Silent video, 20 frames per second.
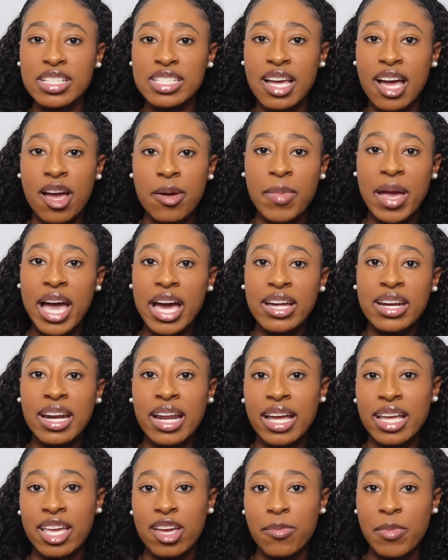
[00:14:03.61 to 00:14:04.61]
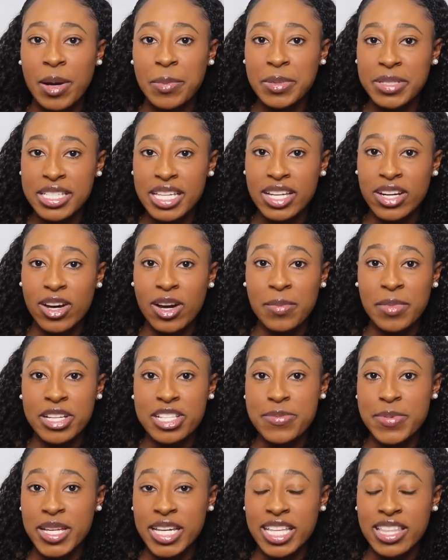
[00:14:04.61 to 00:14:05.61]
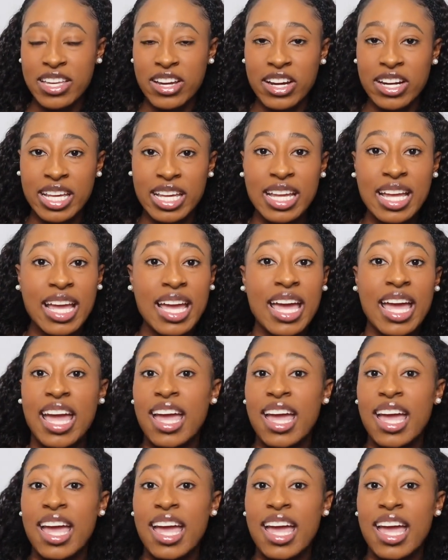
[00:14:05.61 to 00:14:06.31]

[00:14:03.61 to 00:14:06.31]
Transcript: the time, how did I get my patina on my Speedy 30?